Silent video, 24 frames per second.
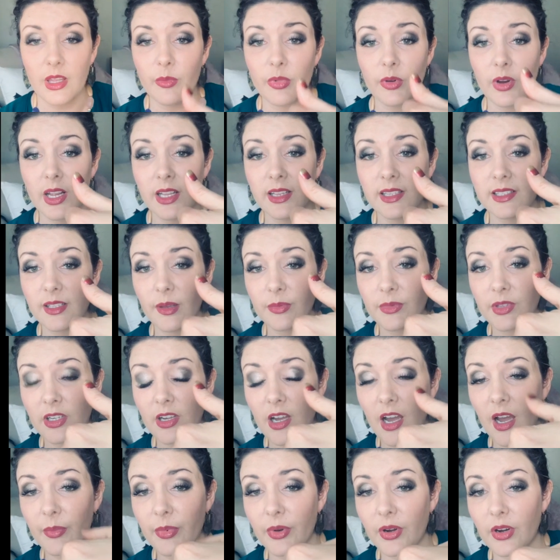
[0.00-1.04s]
brightens up the
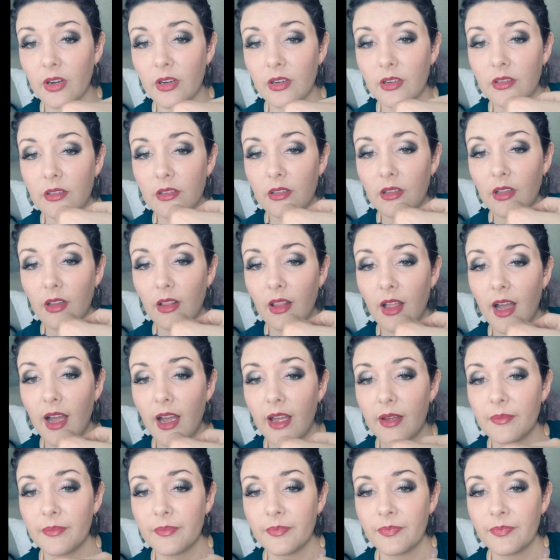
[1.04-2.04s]
copper a lot.